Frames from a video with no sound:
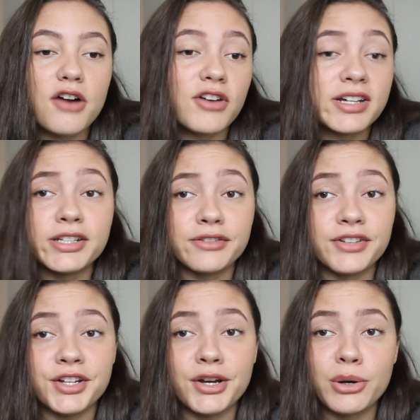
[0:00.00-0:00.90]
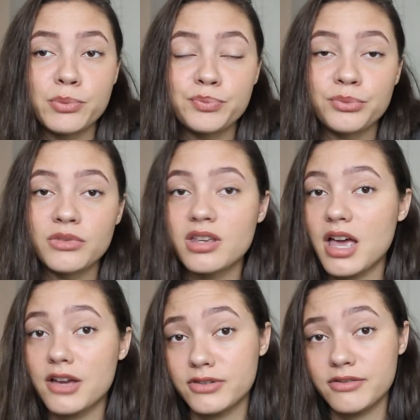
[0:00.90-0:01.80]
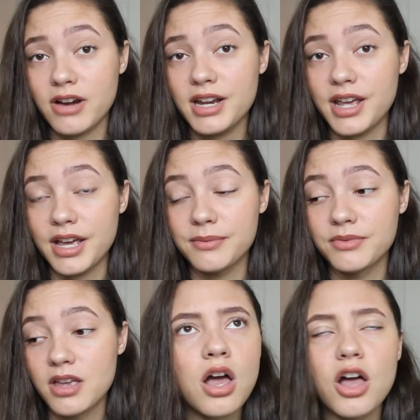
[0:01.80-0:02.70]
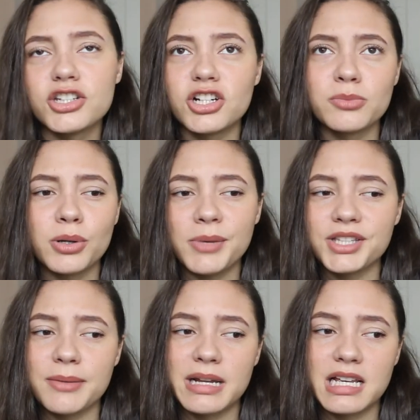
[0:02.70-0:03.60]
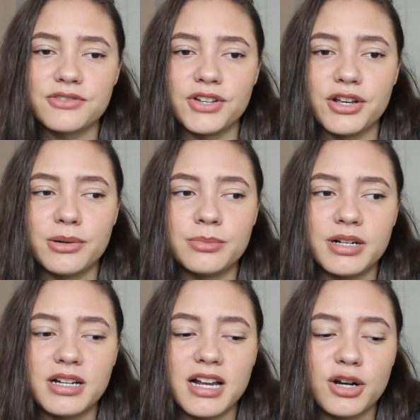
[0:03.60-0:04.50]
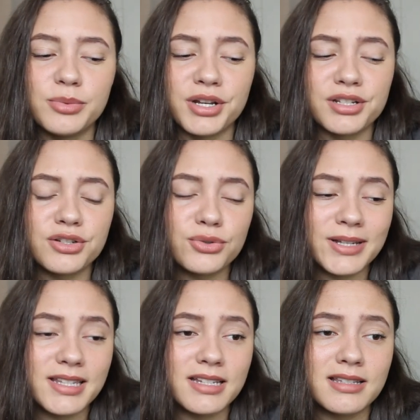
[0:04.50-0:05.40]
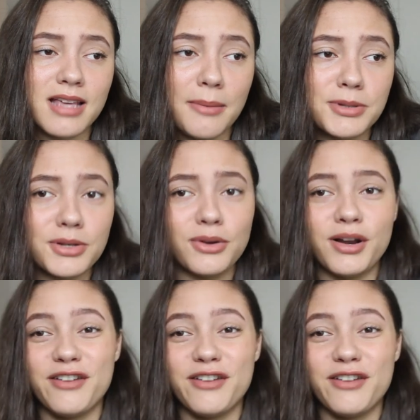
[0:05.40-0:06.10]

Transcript: a regular video every Friday. I'll talk more about that in my next video, but I hope you guys enjoyed this episode